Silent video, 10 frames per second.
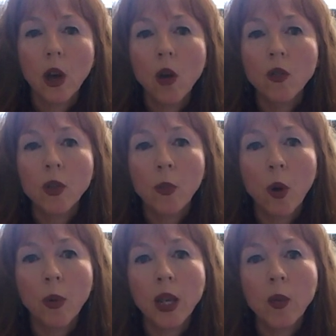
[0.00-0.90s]
Over the
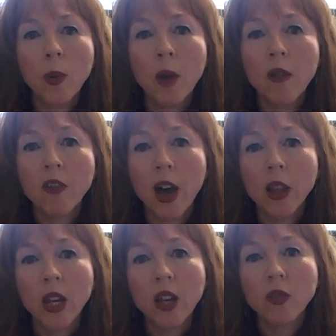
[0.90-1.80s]
property where my
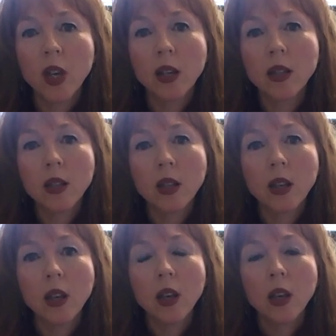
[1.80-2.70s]
father left us,
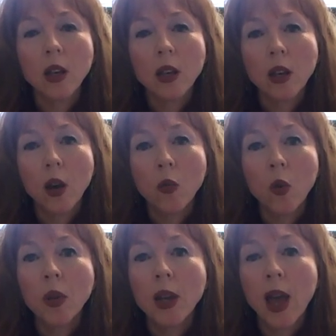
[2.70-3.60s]
a
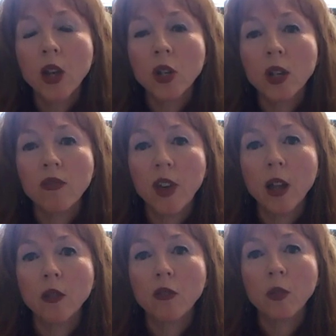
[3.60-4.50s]
woman actually
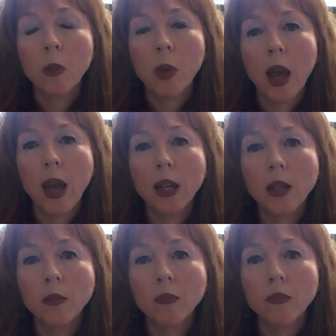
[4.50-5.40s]
fell from a
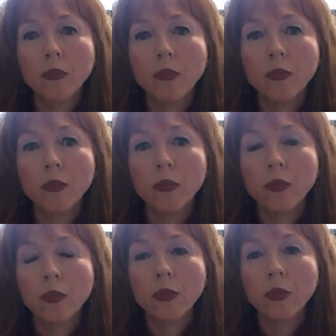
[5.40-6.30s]
plane,
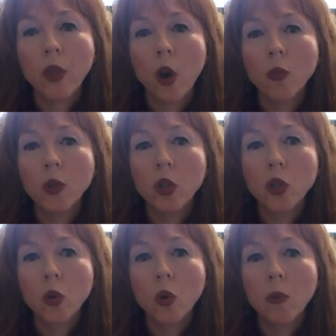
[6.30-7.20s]
opened the
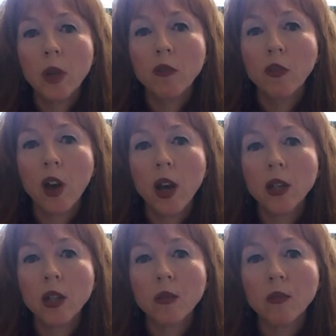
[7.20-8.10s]
door
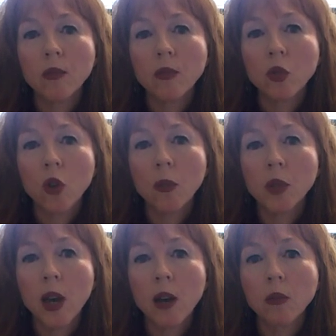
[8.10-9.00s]
mid-flight,
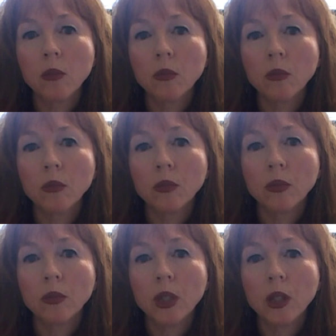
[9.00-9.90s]
dropped out,
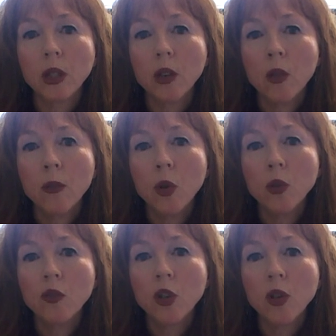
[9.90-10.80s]

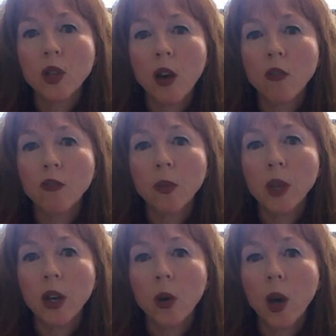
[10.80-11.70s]
removed herself from
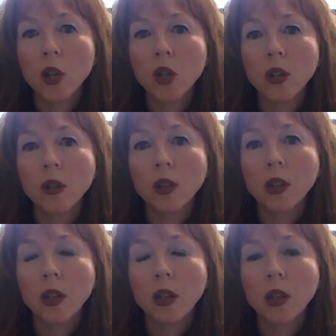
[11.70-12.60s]
the equation,
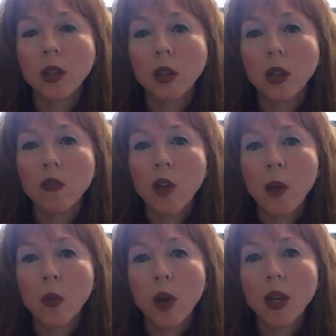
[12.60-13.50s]

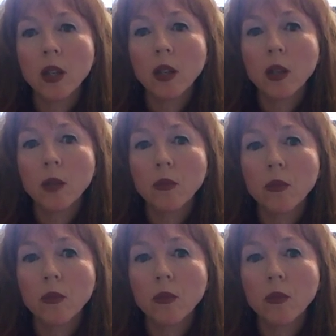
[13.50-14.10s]
evaporated.